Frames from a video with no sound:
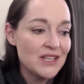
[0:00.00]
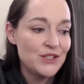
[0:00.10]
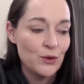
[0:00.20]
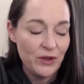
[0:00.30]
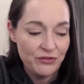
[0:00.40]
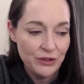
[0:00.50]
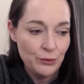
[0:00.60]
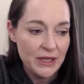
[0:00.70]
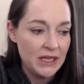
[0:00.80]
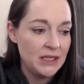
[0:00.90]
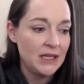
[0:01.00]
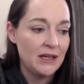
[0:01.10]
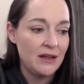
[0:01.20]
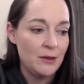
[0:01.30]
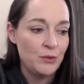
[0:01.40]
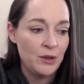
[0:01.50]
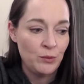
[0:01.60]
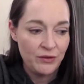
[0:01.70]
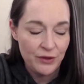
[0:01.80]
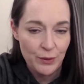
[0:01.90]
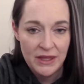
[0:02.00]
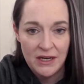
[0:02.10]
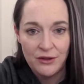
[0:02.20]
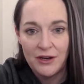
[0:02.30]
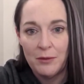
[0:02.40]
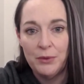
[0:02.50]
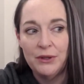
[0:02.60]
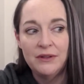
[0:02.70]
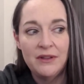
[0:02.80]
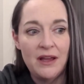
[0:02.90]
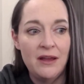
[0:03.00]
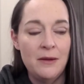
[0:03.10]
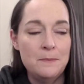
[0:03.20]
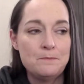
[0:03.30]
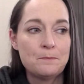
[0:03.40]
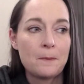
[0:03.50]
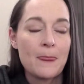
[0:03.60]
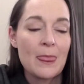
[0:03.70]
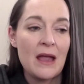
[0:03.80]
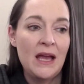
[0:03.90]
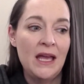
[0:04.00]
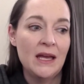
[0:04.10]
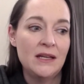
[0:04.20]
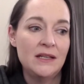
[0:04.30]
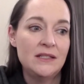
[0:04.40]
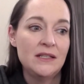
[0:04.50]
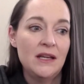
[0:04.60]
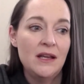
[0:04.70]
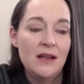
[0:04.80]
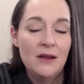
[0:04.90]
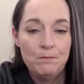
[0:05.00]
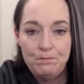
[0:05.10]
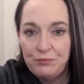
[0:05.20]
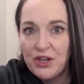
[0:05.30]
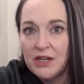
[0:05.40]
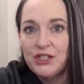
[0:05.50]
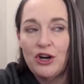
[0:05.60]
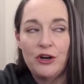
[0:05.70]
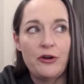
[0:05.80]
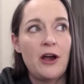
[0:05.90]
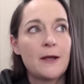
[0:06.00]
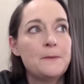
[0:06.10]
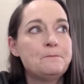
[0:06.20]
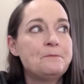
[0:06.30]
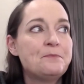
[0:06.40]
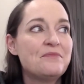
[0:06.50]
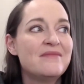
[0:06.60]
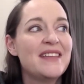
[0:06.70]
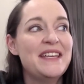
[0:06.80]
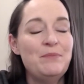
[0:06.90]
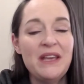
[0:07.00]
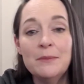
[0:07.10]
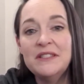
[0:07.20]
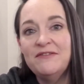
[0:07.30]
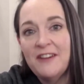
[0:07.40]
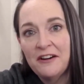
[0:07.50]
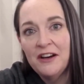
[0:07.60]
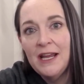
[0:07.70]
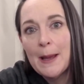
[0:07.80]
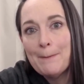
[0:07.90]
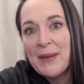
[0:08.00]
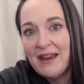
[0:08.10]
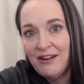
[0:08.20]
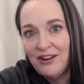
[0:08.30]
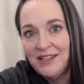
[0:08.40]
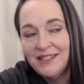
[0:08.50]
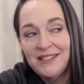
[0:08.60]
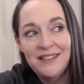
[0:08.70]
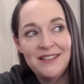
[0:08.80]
we flew in, and we flew with another couple, and got to Hard Rock. It becomes very apparent